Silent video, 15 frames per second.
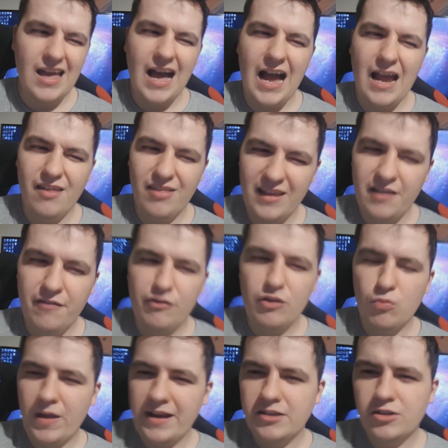I think if
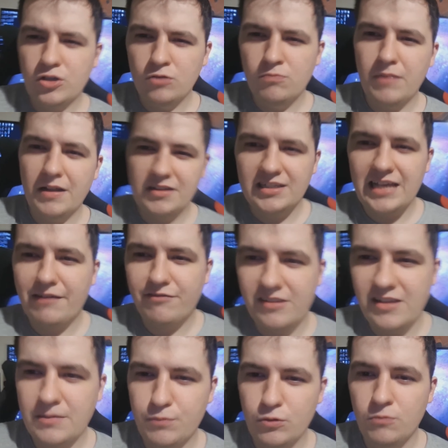you wait 2 months after
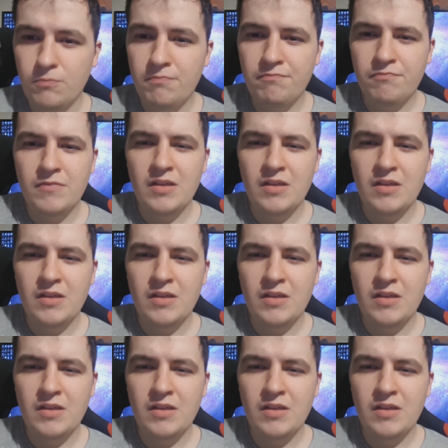this boom,